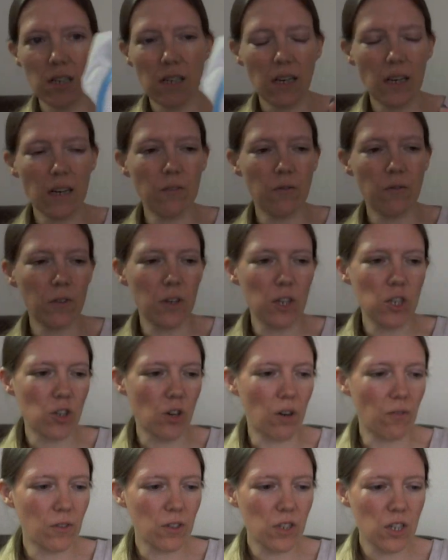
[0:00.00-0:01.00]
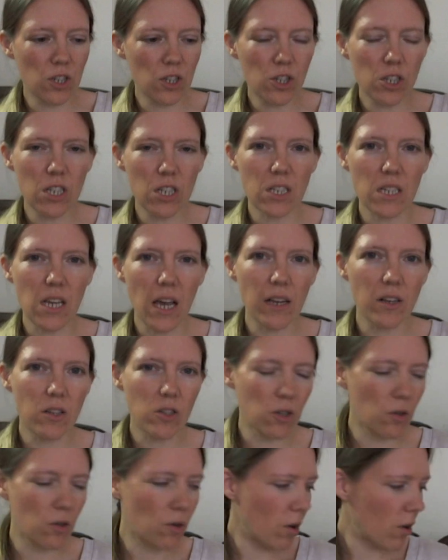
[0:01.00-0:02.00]
get it finished off, because it shouldn't take
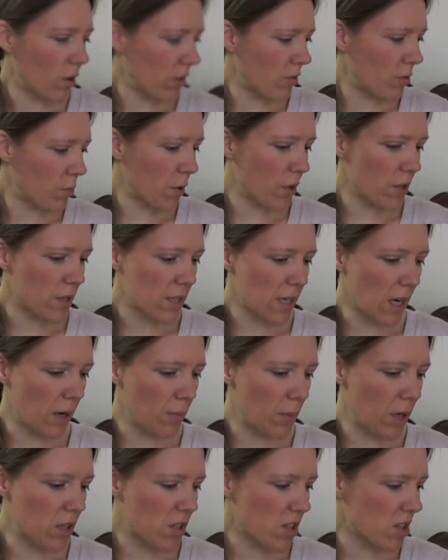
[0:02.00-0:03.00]
too long if you put the time in.